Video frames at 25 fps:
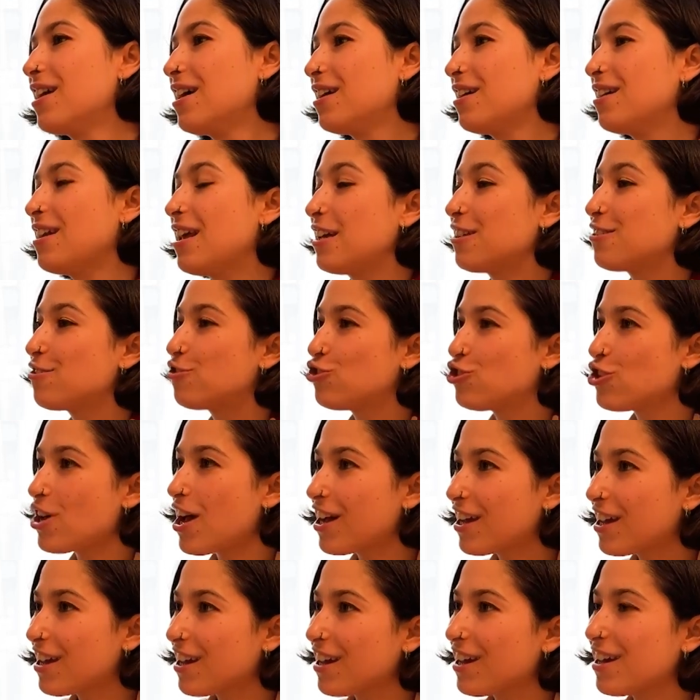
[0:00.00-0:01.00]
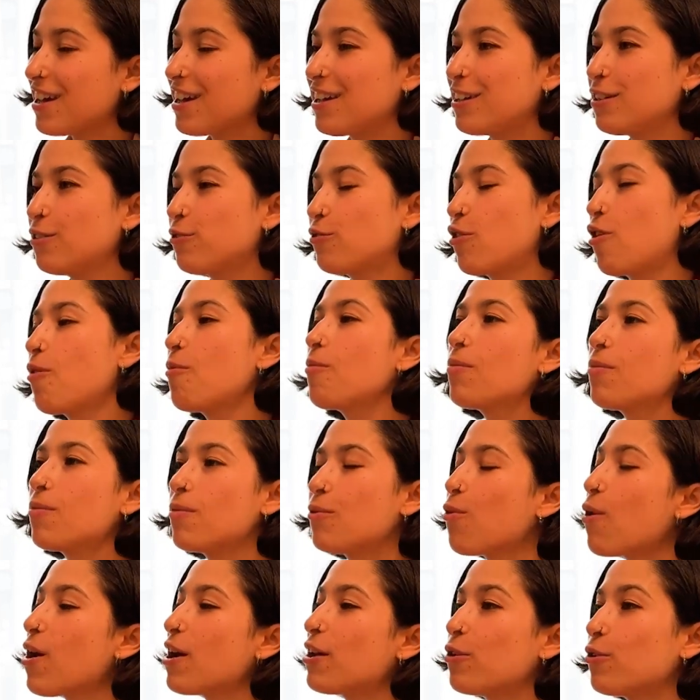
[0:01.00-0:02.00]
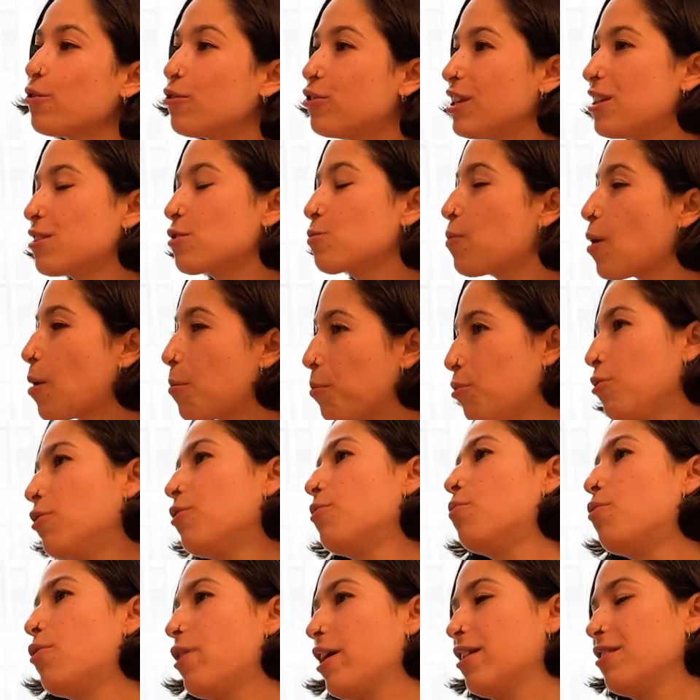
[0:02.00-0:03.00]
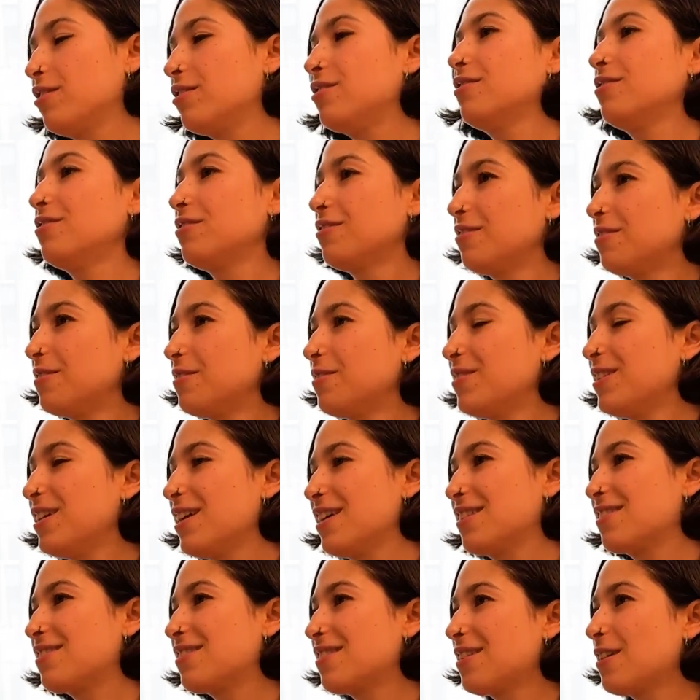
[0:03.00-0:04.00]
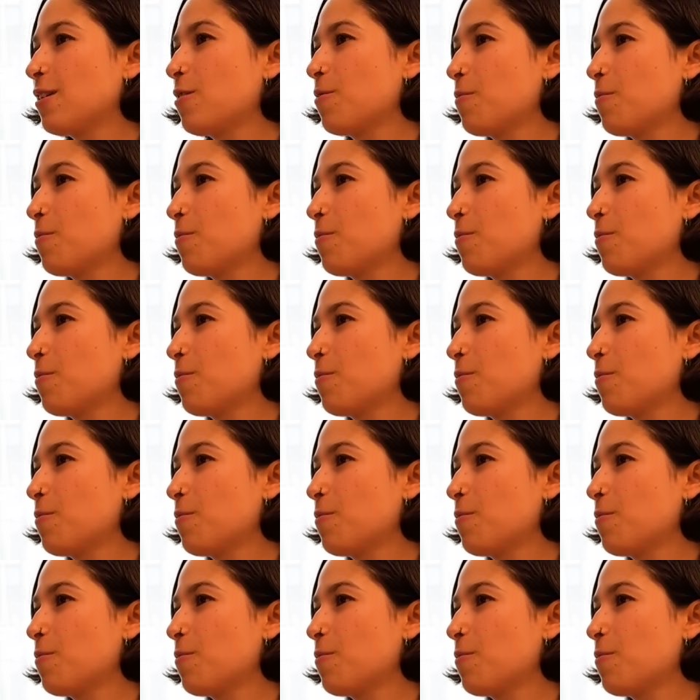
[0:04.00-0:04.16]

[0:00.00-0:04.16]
nice jacket from one of these popular brands. Yes.